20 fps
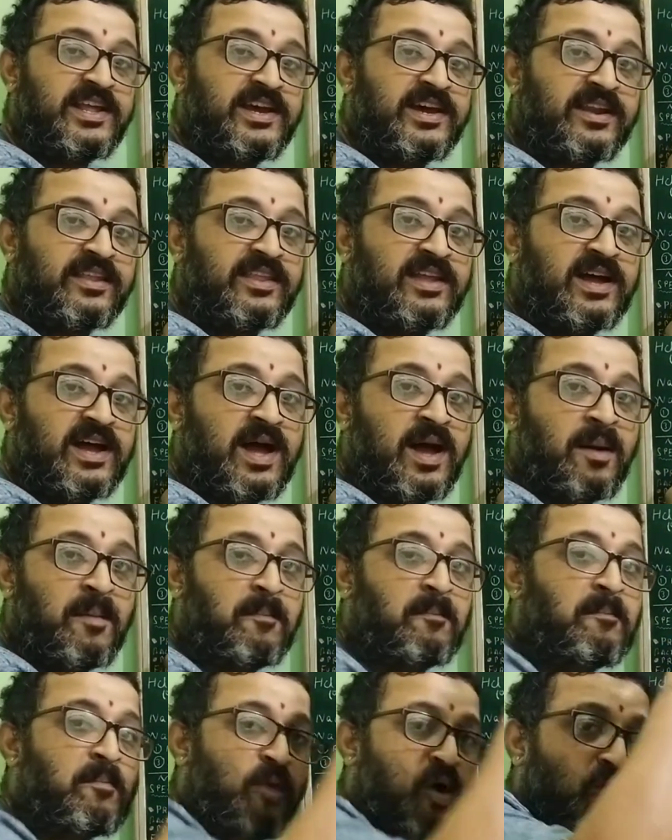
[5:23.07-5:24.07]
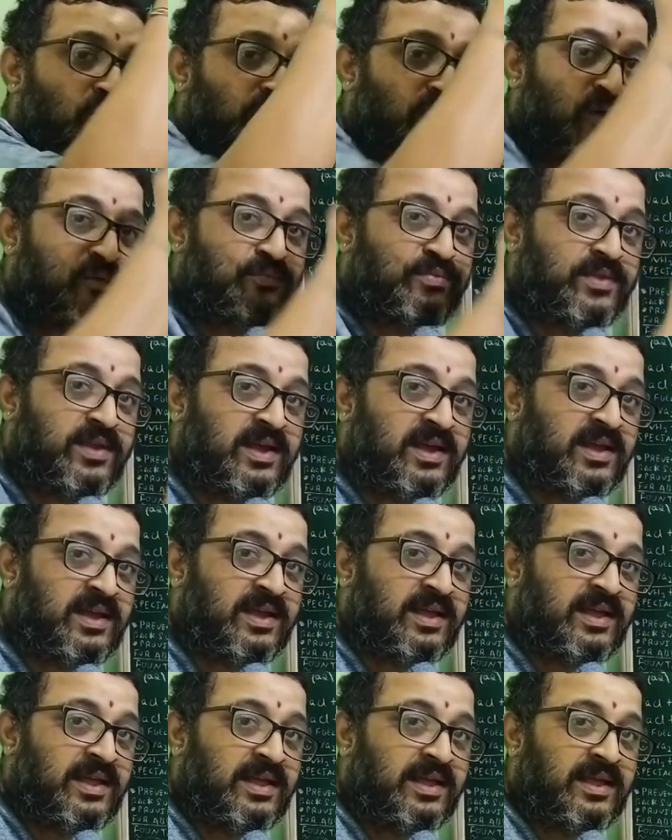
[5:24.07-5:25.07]
near the mouth of
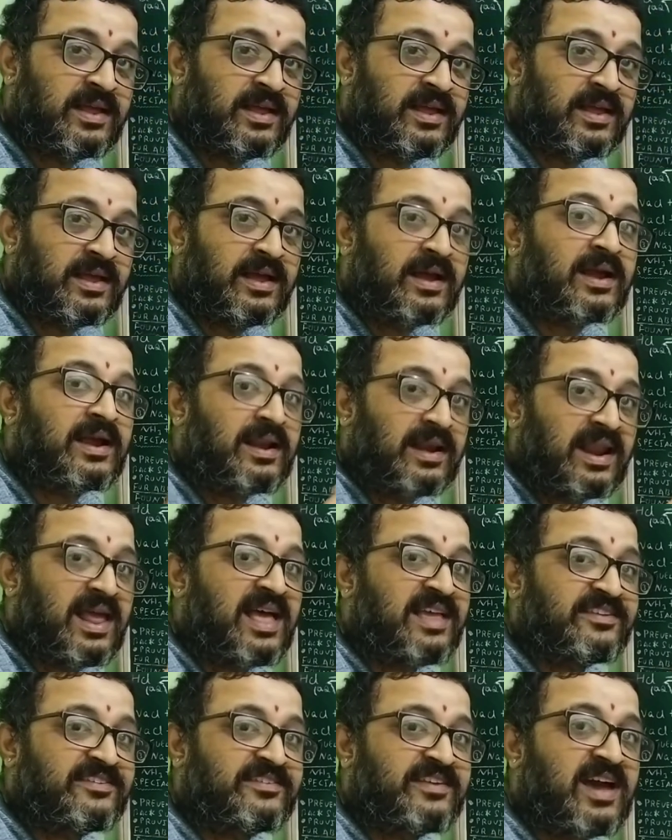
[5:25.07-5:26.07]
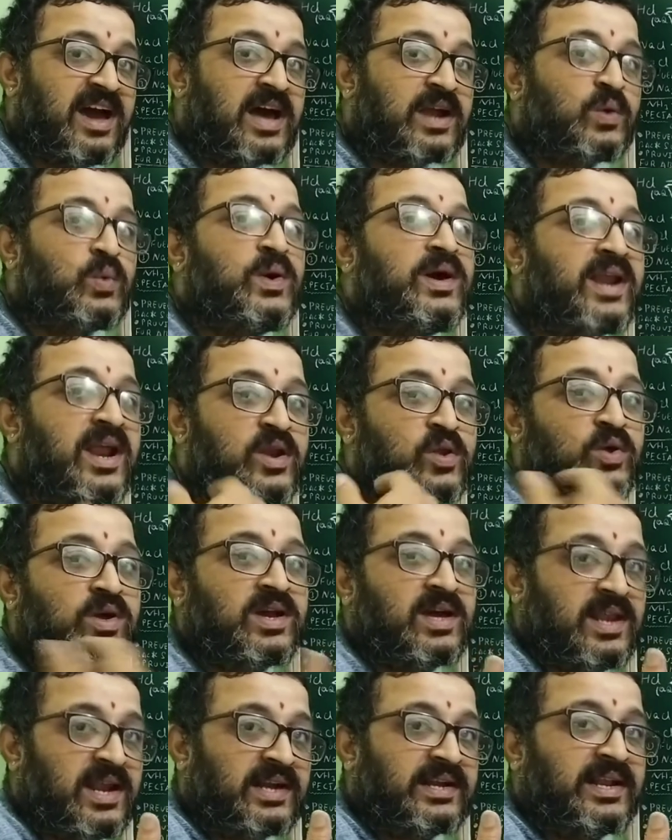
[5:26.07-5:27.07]
the glass jar, where are you
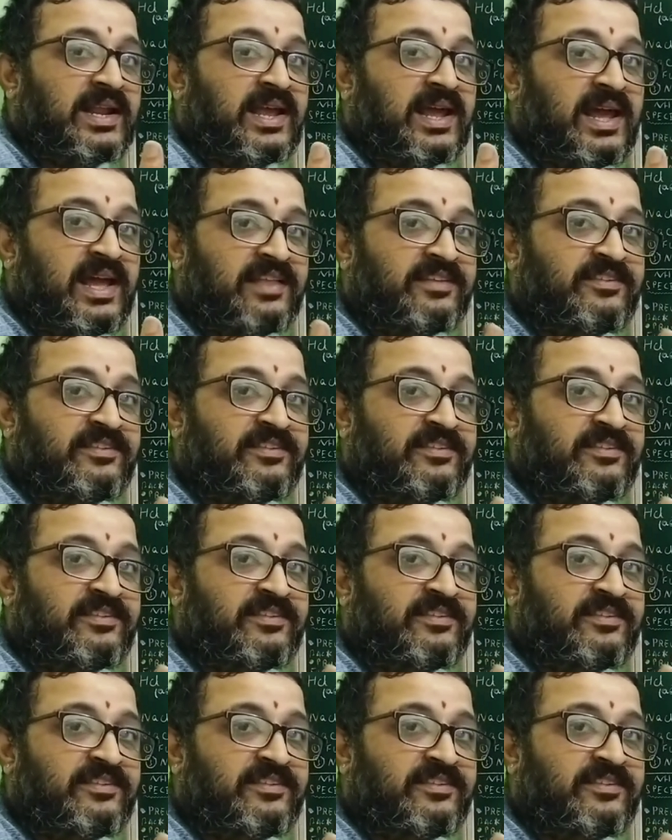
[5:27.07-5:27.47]
collecting